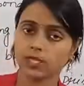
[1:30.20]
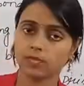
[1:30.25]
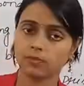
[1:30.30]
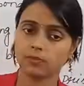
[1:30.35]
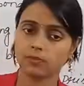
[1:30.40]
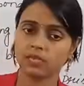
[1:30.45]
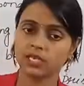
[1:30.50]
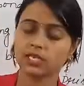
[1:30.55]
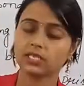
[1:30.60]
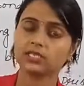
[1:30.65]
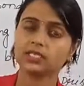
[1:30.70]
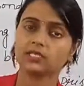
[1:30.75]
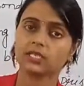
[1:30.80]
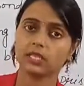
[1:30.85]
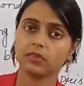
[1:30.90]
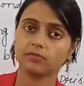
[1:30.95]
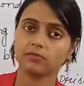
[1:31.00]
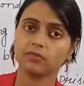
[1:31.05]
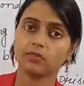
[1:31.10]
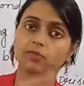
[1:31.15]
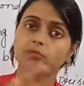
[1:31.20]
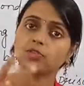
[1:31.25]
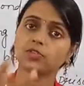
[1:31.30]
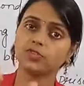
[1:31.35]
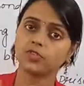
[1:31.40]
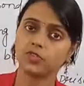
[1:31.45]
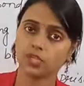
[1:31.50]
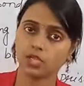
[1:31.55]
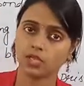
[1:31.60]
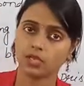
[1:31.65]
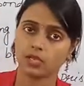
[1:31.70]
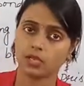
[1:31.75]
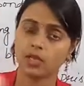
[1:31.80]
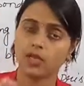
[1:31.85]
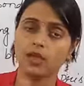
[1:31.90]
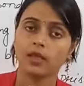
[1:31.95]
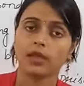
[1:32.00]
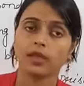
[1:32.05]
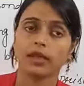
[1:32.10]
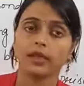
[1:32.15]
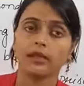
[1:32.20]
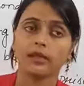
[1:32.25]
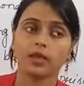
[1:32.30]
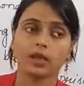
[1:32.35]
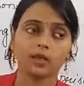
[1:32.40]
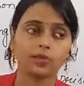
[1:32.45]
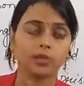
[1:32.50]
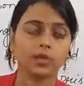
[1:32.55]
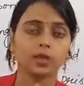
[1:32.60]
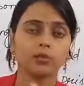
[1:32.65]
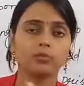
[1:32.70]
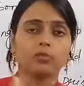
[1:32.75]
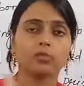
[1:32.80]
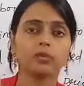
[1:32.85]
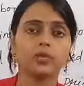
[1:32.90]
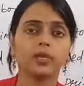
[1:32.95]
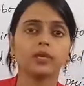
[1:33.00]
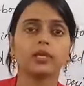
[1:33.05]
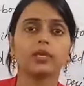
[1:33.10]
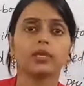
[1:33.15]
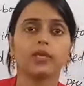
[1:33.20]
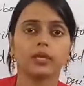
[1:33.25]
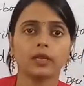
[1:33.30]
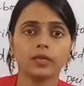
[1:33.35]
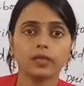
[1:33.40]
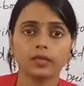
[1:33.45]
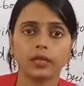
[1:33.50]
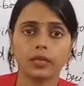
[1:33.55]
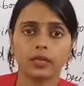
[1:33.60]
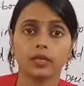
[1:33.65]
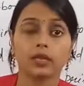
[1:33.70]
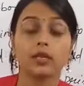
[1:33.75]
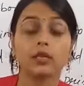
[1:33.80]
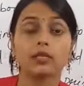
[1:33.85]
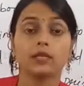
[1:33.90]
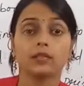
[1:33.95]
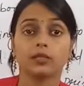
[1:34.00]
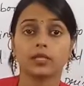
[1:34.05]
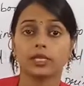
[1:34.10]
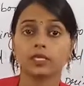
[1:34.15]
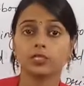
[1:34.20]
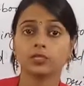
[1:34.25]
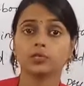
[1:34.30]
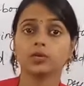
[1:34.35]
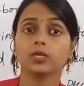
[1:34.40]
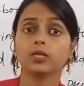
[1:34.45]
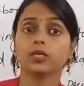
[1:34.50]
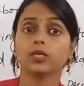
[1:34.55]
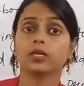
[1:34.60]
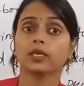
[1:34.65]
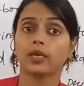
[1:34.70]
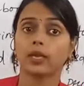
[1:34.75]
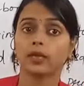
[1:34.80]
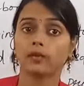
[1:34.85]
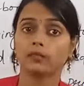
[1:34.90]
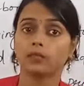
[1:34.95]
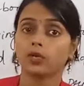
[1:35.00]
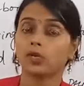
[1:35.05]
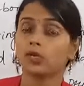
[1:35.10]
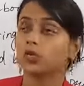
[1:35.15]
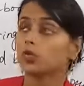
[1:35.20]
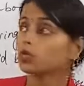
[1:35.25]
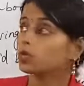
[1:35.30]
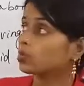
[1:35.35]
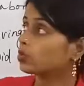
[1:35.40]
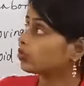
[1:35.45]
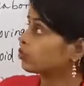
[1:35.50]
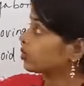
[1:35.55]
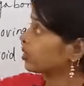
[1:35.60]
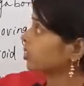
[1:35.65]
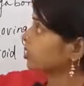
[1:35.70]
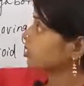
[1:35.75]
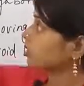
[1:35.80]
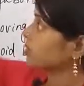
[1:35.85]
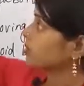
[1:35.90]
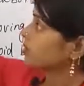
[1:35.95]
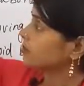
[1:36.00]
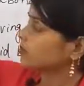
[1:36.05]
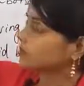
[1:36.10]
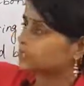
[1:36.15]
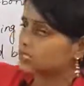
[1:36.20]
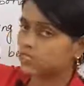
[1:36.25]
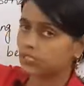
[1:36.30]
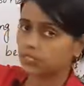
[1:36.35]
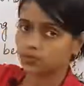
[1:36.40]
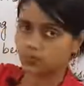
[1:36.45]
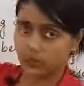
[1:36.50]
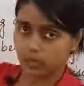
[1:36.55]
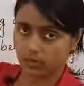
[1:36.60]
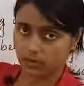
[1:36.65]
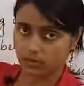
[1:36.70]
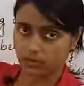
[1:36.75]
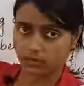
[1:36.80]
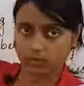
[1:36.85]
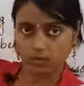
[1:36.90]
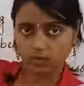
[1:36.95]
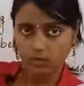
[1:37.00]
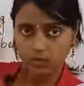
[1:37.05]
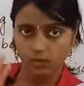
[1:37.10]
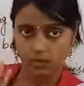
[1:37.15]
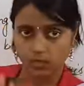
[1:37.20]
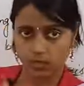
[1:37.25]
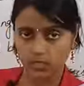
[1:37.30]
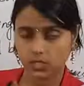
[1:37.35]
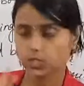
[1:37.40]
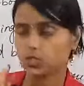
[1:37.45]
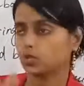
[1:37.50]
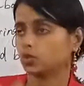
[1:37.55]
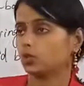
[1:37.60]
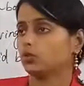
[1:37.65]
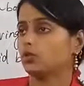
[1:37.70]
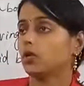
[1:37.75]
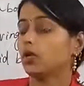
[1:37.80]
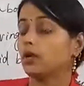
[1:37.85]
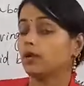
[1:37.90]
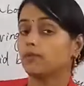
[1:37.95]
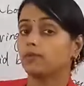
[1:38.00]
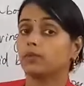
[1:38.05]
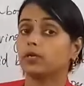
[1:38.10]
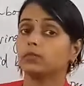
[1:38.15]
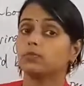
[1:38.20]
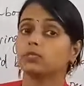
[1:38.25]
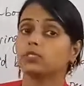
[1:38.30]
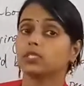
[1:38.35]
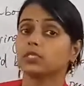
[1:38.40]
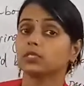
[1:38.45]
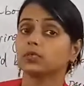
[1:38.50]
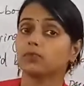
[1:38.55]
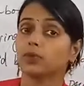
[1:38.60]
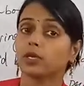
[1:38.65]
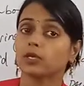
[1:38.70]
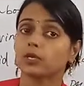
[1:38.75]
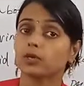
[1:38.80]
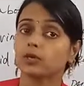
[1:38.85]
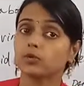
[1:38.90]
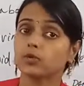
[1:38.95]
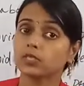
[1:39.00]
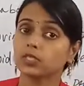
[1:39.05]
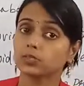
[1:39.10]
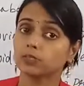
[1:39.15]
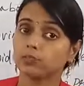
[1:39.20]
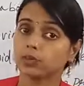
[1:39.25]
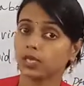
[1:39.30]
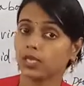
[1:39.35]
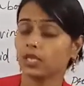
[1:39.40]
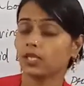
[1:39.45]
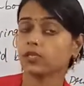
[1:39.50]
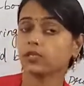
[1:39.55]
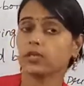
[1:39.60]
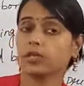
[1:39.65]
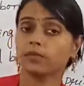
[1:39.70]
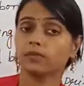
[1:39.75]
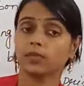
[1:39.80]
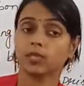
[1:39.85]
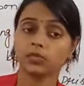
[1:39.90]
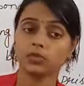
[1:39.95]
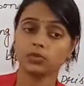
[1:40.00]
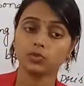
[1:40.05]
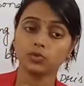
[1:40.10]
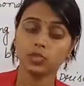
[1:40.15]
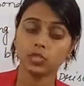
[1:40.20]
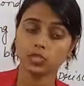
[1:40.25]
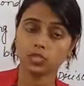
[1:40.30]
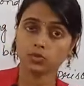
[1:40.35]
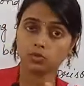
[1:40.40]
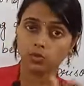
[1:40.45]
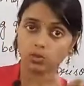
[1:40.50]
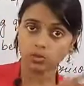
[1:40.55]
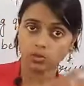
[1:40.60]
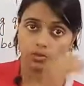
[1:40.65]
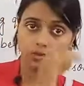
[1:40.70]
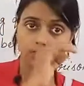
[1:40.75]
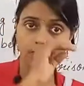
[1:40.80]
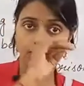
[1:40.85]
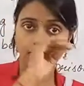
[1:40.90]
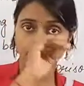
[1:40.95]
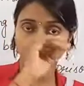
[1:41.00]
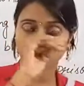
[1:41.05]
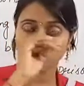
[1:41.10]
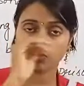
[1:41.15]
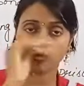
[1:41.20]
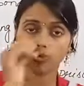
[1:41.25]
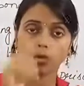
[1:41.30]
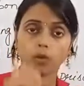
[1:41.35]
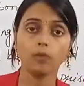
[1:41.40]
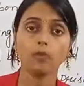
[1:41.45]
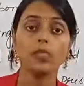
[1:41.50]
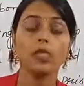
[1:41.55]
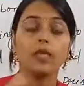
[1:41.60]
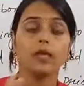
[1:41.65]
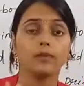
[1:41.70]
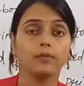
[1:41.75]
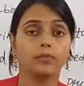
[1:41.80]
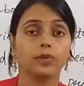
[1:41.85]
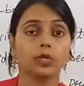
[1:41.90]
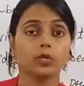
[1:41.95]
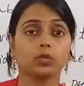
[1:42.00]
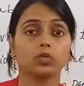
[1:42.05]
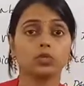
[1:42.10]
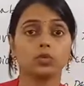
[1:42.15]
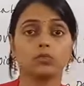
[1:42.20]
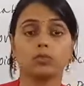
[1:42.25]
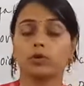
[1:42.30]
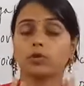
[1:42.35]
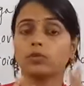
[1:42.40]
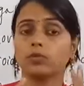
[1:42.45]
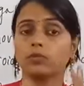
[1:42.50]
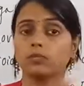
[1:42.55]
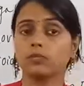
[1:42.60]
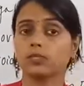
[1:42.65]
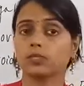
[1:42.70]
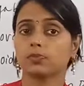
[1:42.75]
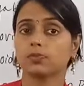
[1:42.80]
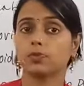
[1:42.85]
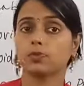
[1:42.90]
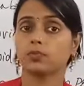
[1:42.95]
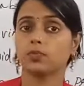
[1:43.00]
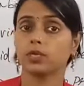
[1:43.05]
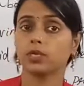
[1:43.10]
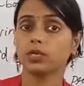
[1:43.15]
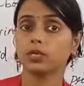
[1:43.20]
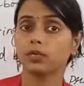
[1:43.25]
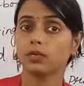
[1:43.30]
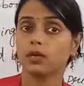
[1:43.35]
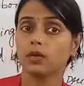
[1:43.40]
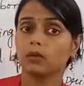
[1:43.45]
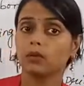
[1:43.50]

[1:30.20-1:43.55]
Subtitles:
are being escaped from the jail, and now they are moving here and there. That's why they came to warn Mrs. Parker. Understood? But Mrs. Parker was speaking them that you just go to back to your home, because your mother must be worried